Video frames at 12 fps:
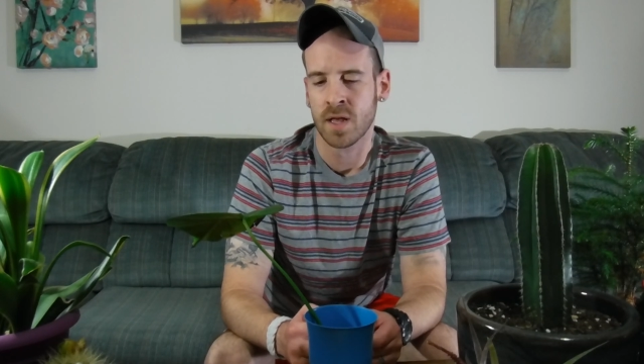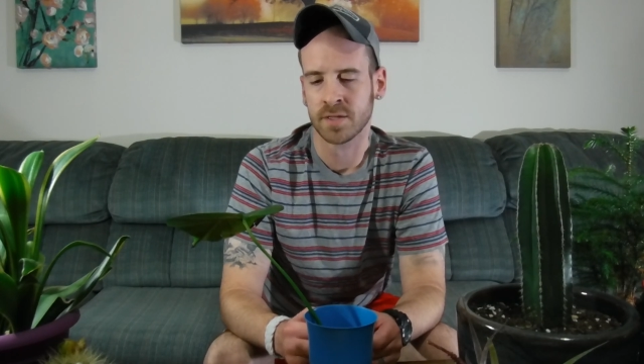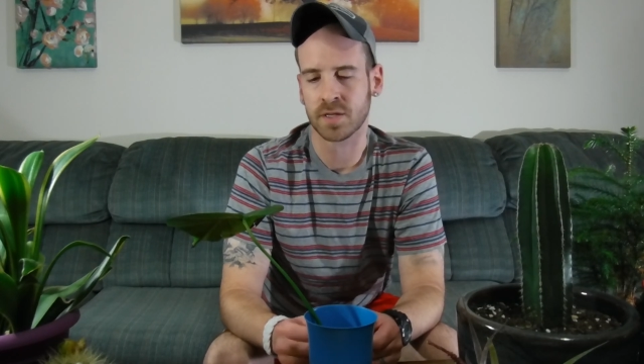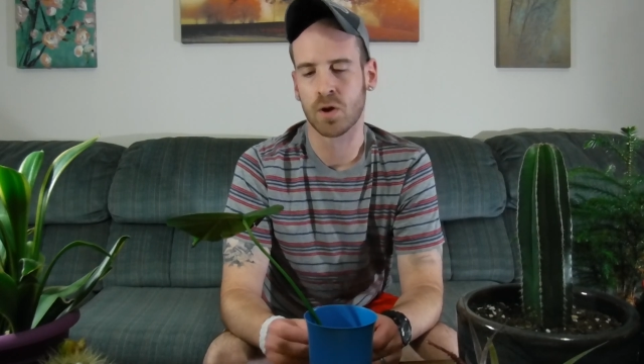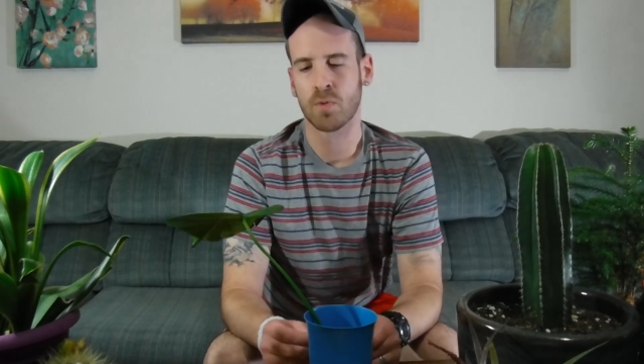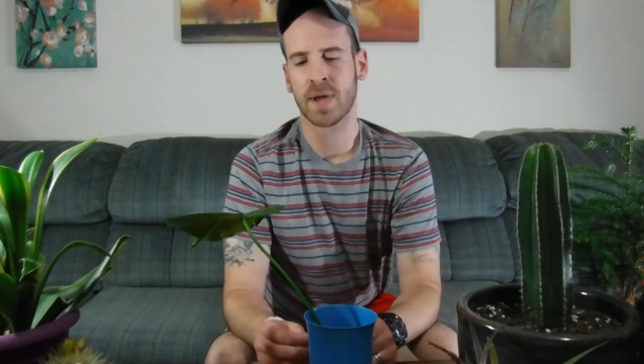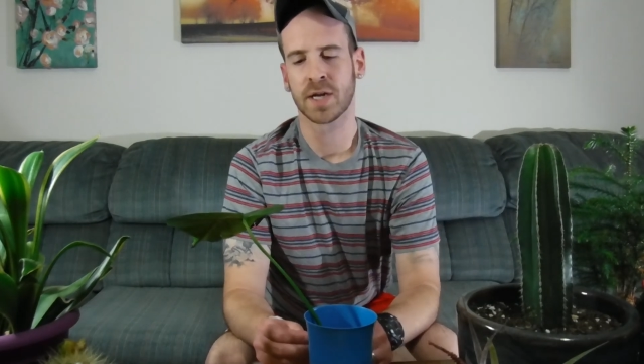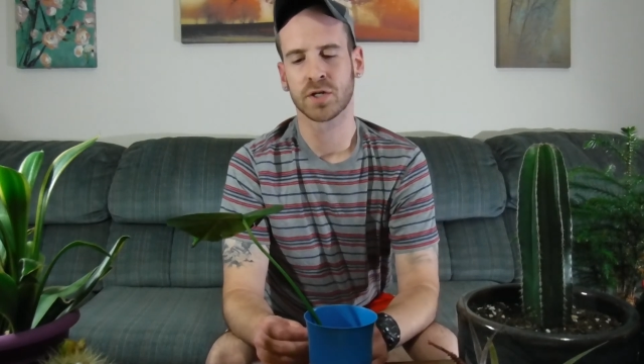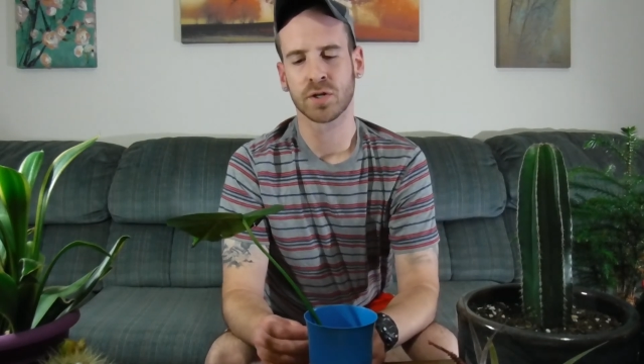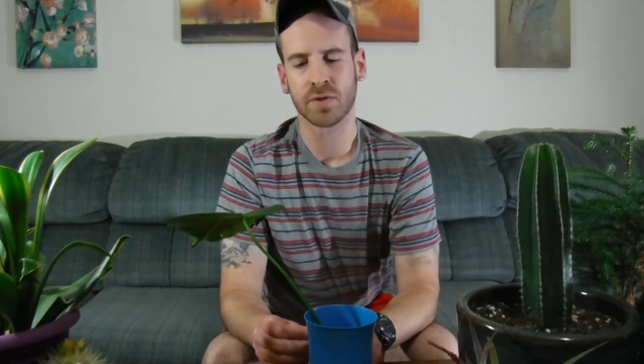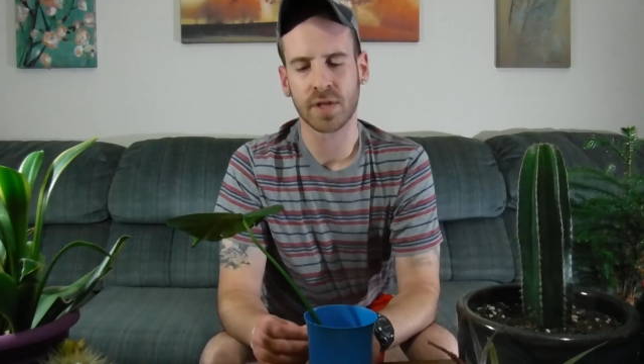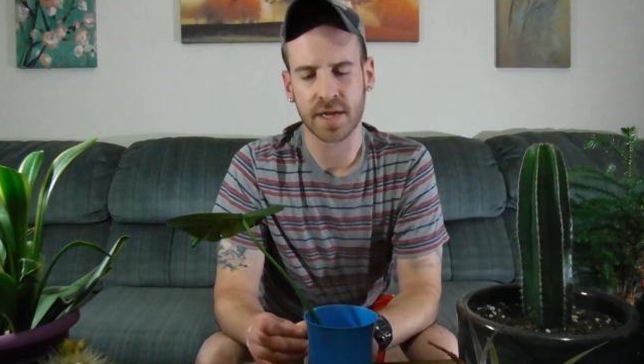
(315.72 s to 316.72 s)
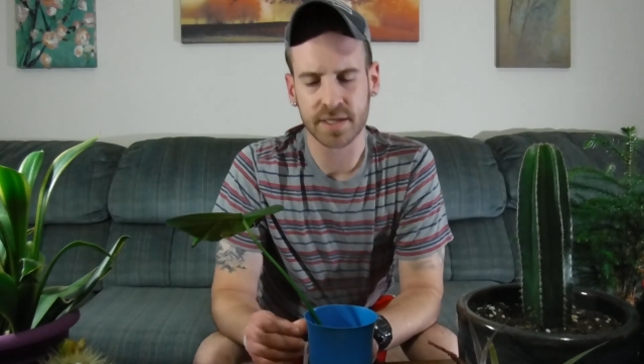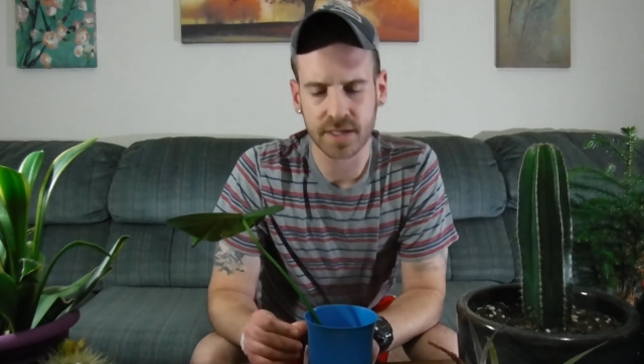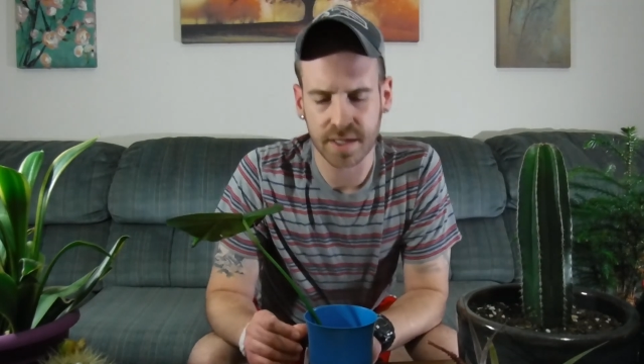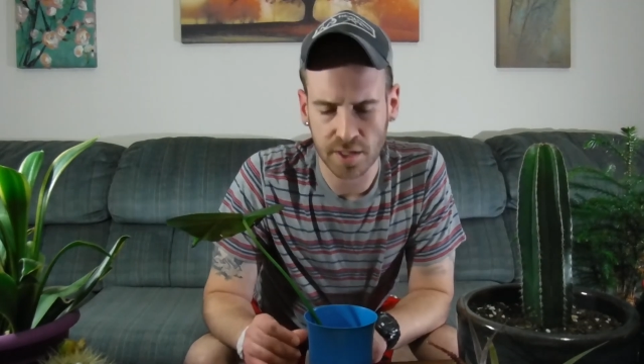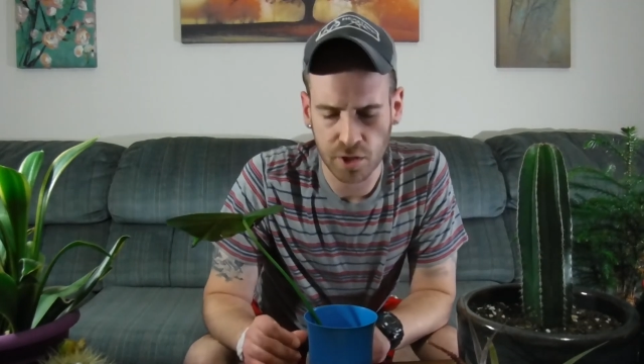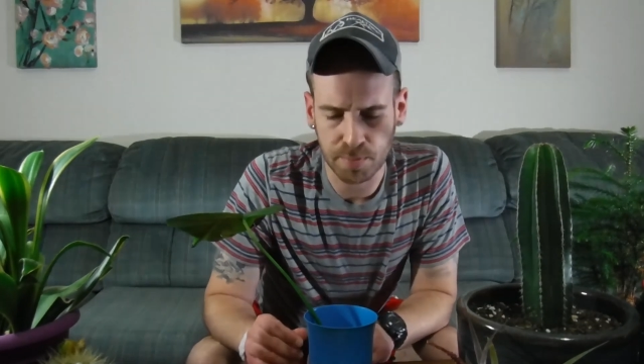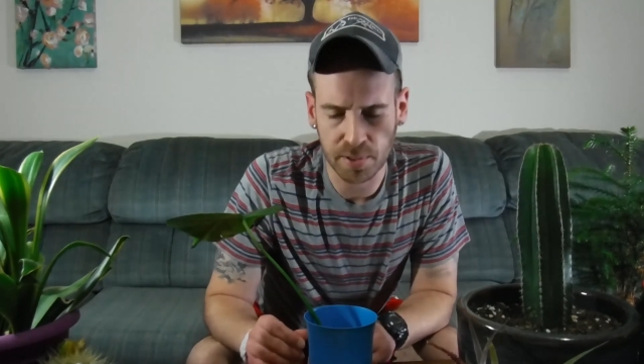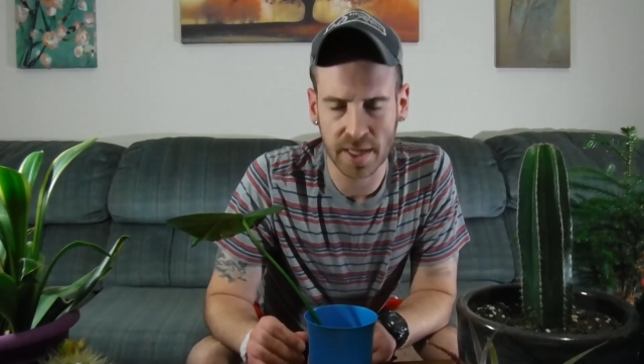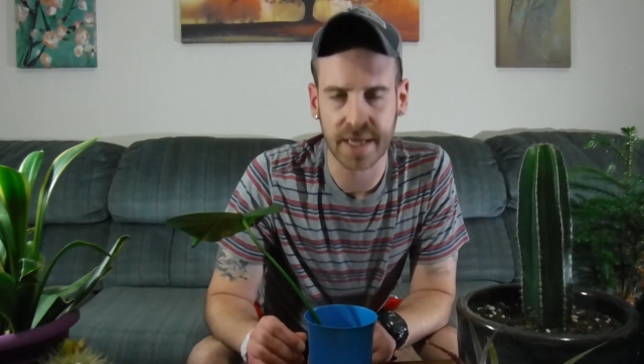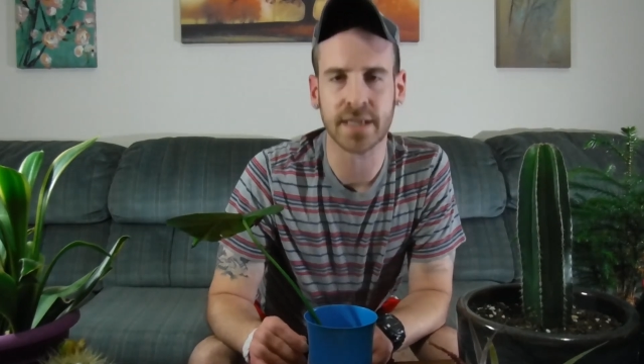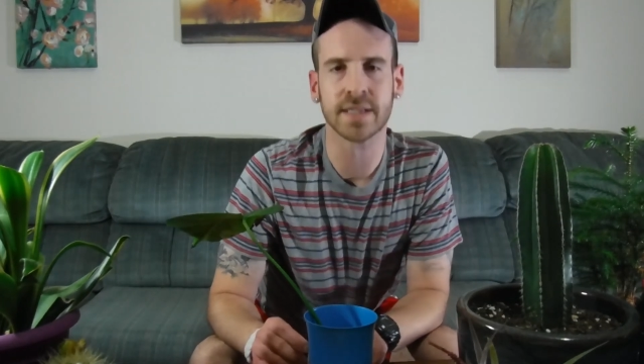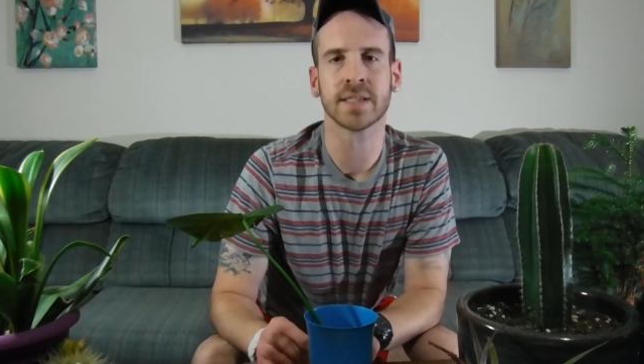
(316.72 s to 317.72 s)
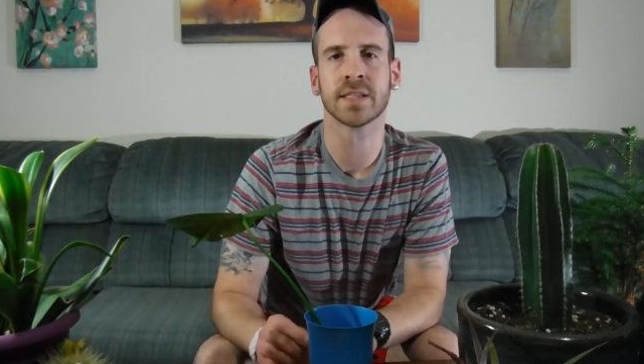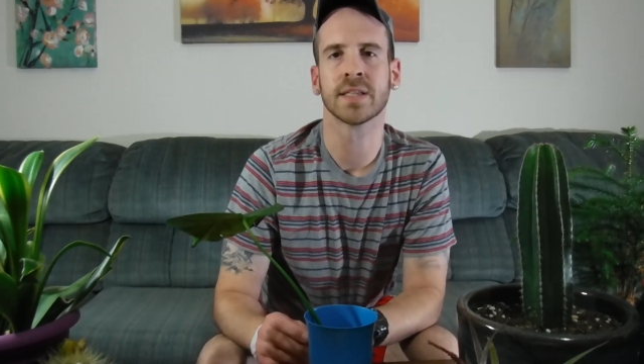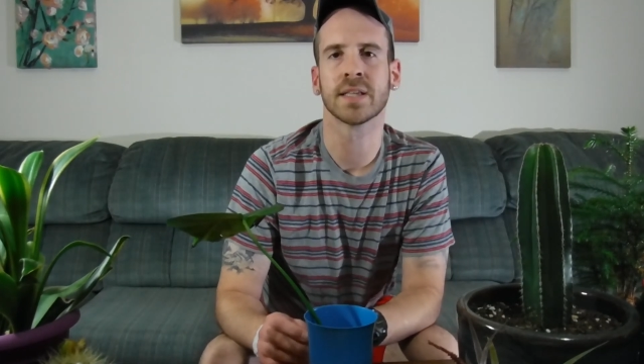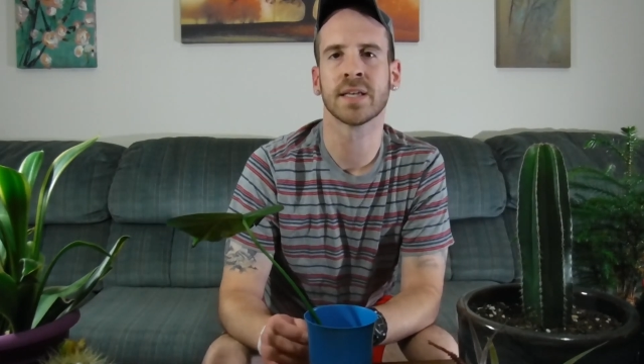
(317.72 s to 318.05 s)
So make sure that your plant